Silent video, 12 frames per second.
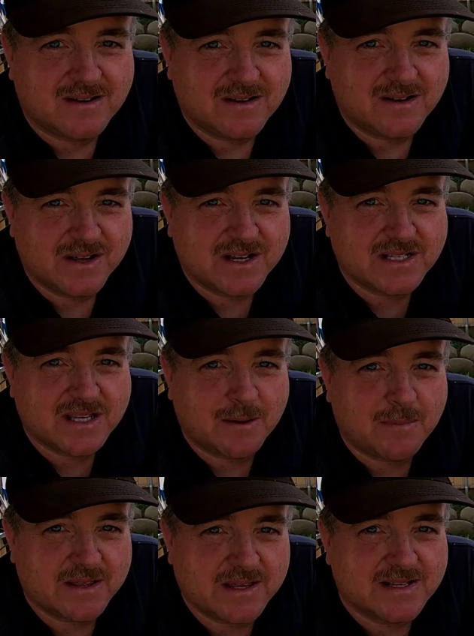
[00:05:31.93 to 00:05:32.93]
You know, you can tell
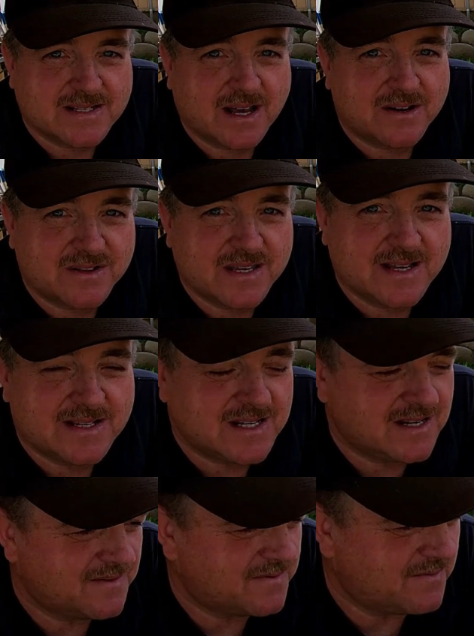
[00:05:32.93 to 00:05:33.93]
by the sound of the
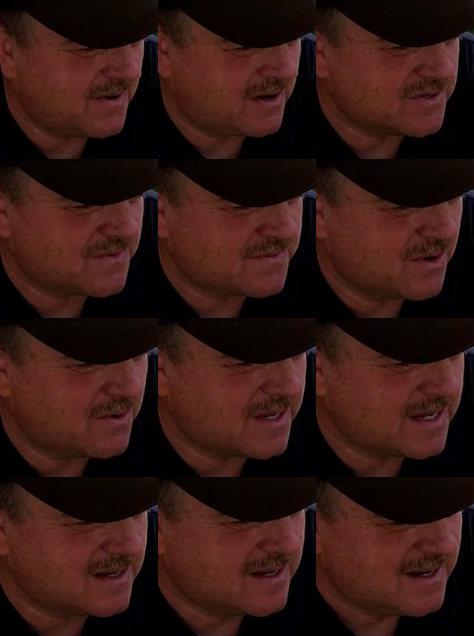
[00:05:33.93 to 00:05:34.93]
engine if the valves are
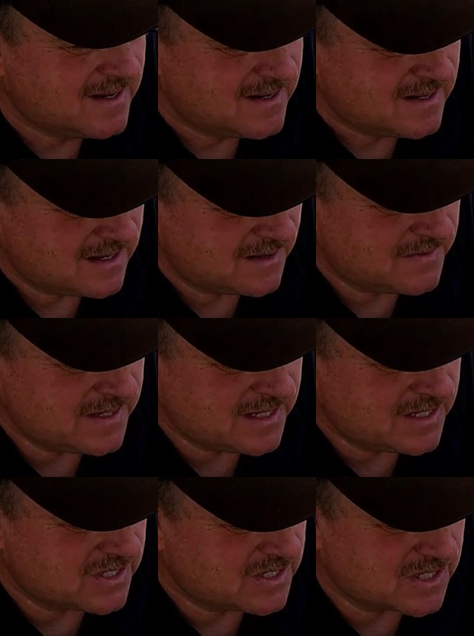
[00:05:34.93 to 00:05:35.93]
floating, if the
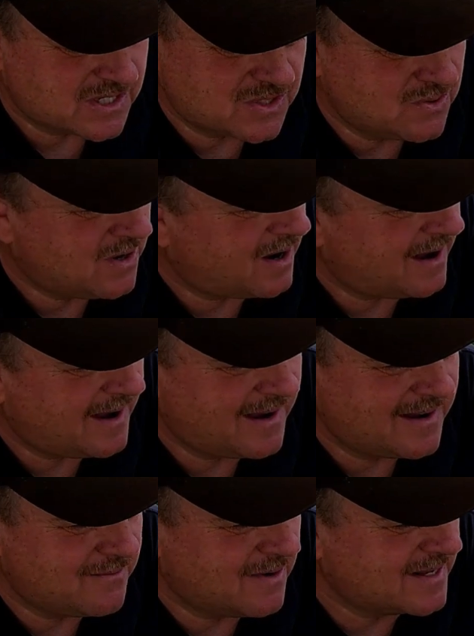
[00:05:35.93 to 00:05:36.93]
engine's just too
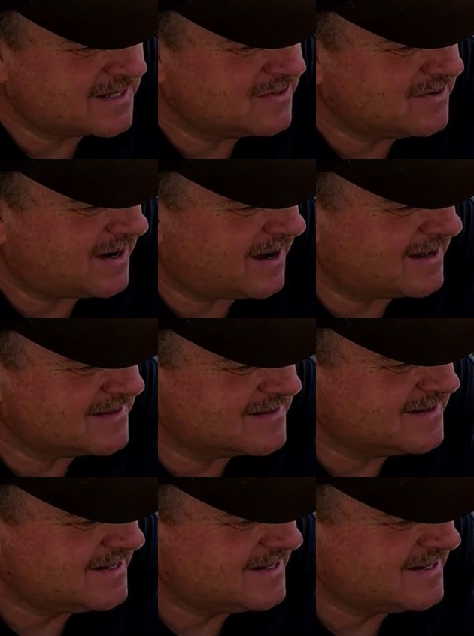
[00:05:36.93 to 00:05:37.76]
high, running too hot.